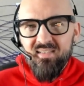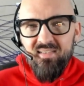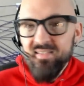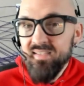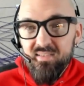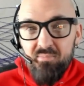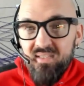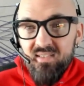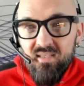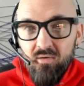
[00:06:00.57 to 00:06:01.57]
He doesn't
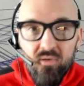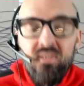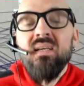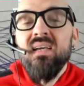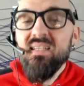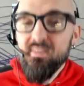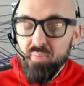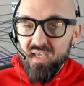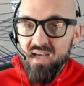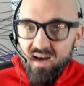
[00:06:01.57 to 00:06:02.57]
play he doesn't
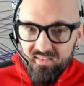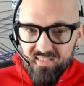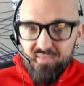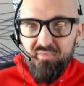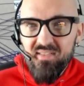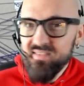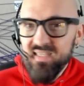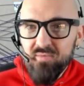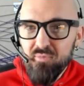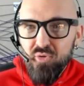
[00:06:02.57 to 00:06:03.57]
play on defense. They
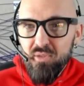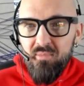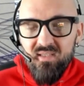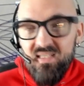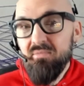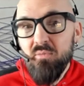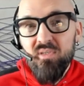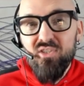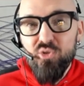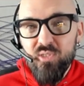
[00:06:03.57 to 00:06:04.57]
never put him in. Even when
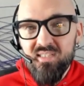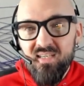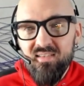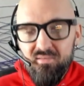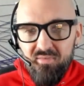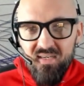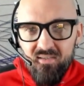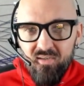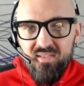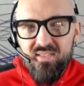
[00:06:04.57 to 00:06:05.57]
injuries hit, they find
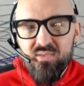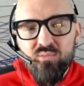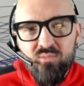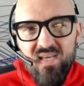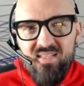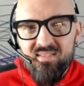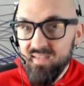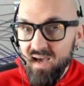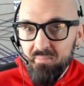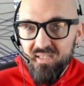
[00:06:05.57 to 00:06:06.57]
all these ways to
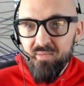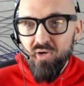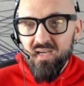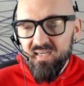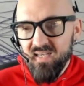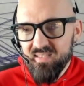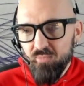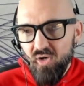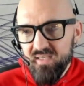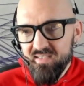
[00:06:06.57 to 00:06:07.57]
not play Brian
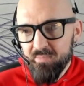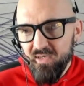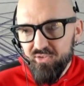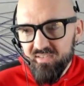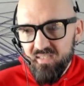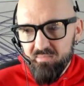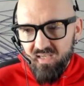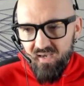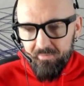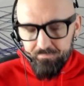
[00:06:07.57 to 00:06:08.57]
Asamoah. He's a special teams
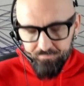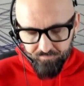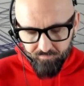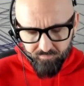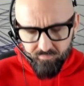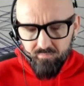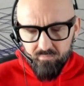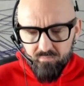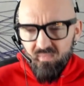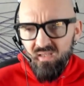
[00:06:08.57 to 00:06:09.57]
guy.
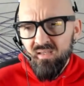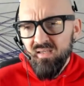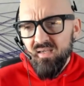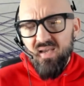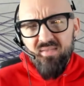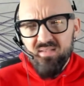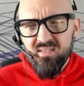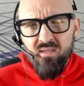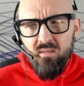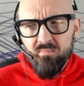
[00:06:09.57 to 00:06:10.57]
And then
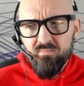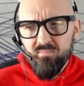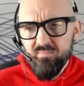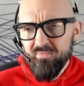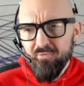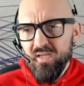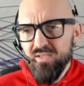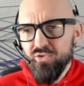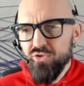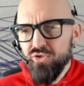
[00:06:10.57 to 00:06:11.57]
some
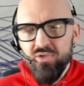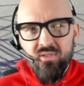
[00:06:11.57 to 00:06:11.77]
fringe